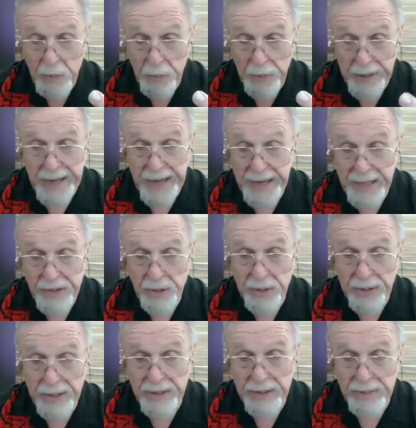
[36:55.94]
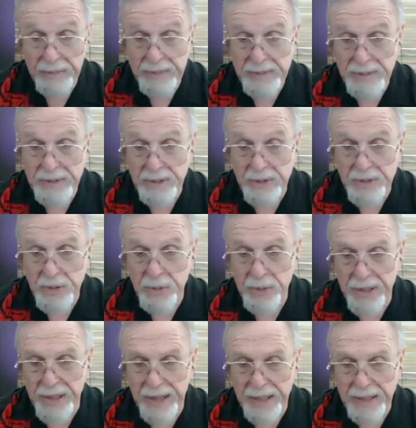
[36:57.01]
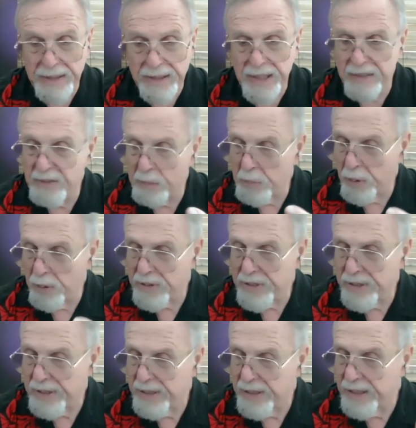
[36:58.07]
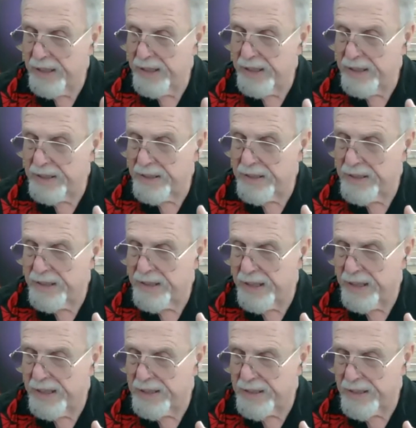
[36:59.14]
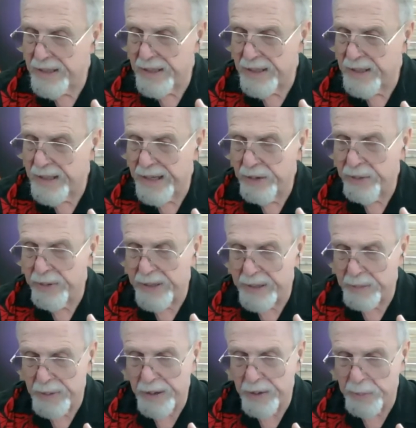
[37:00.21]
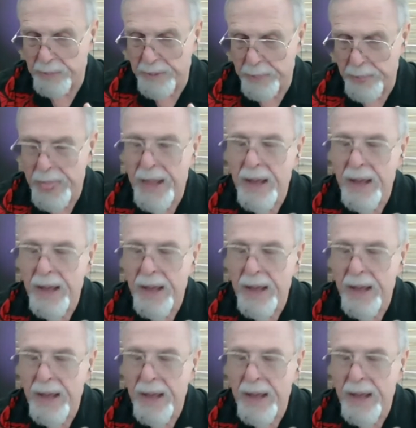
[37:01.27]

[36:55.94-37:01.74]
we can't you. you There's two things. If a person is has a hearing impairment,